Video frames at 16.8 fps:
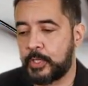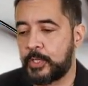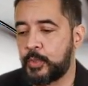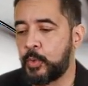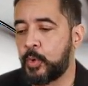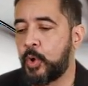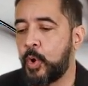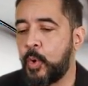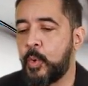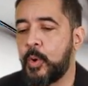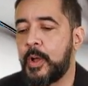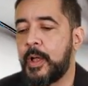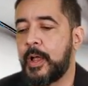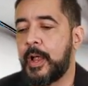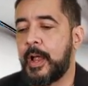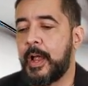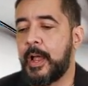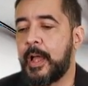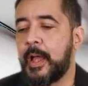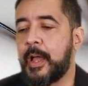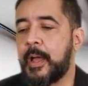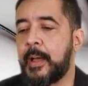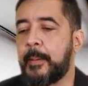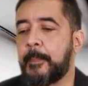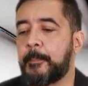You go
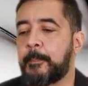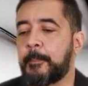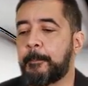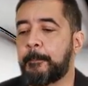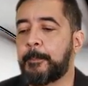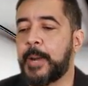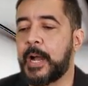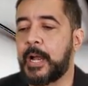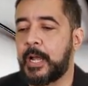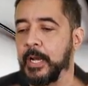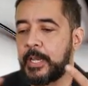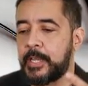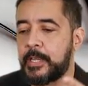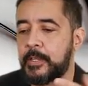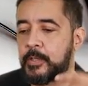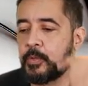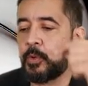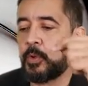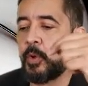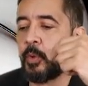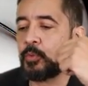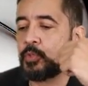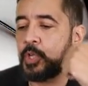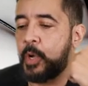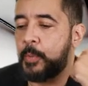buccally. You
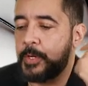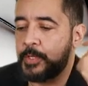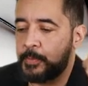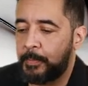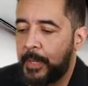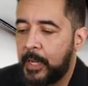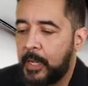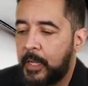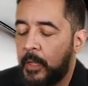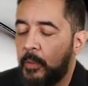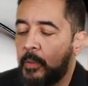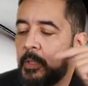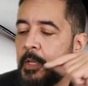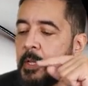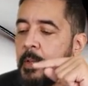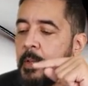go towards buccal.